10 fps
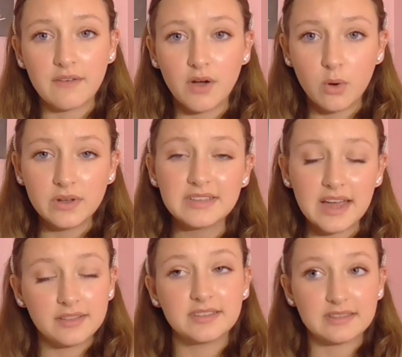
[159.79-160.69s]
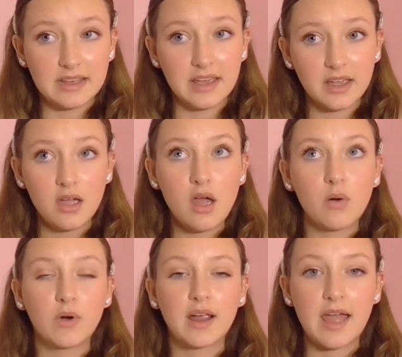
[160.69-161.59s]
I've always had this thing
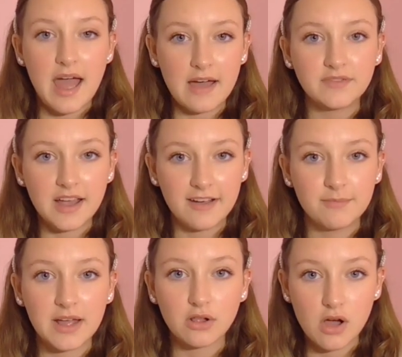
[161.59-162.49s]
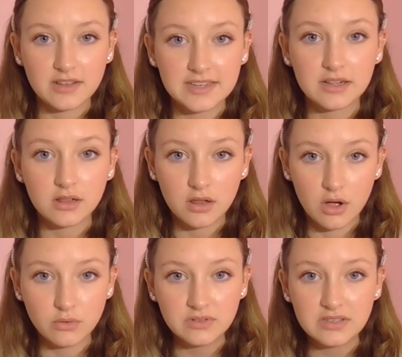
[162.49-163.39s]
where I have to have my closet
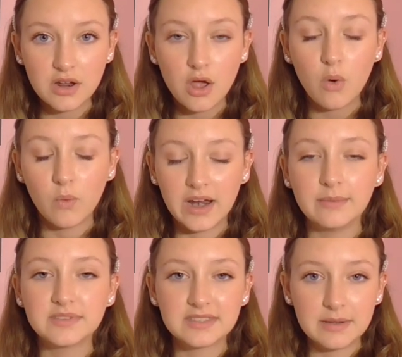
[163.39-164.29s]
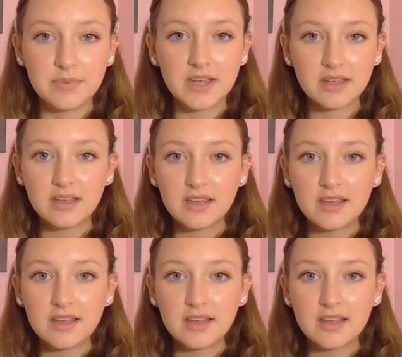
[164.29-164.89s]
closed when I'm sleeping.